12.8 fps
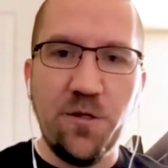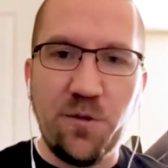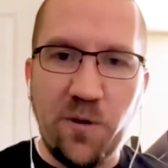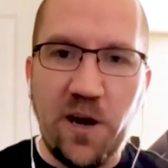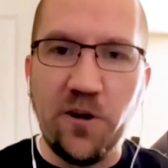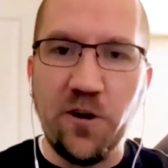
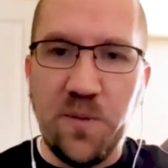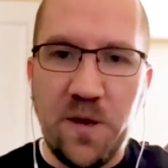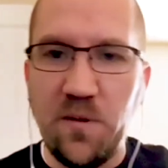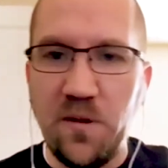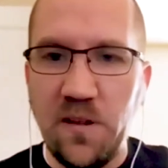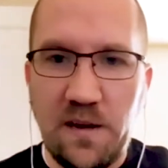300
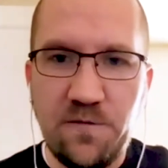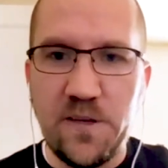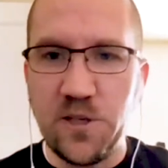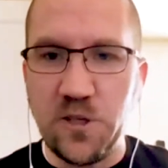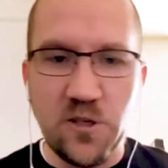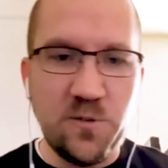people left the
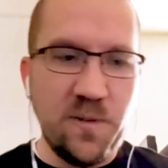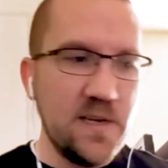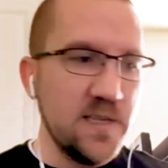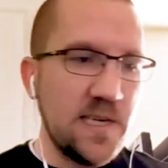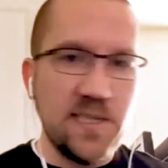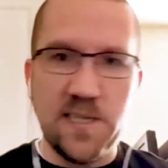church
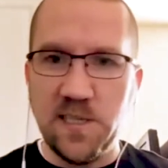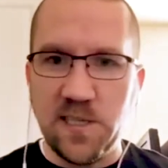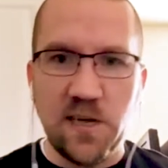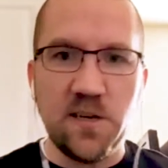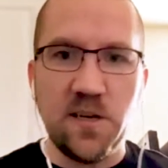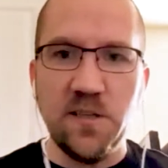because I said
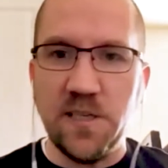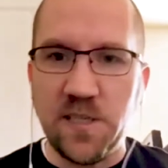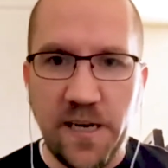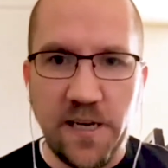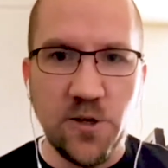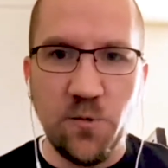suck on the
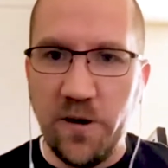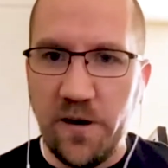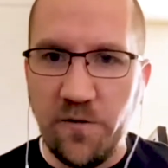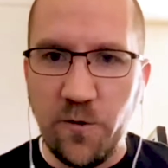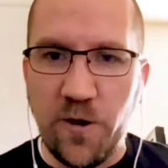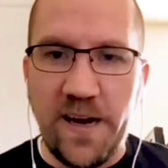stage or
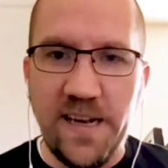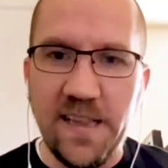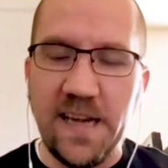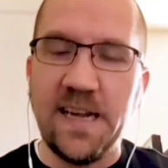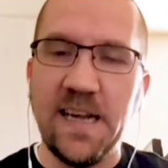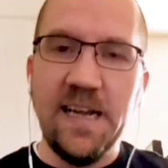whatever, right? Like,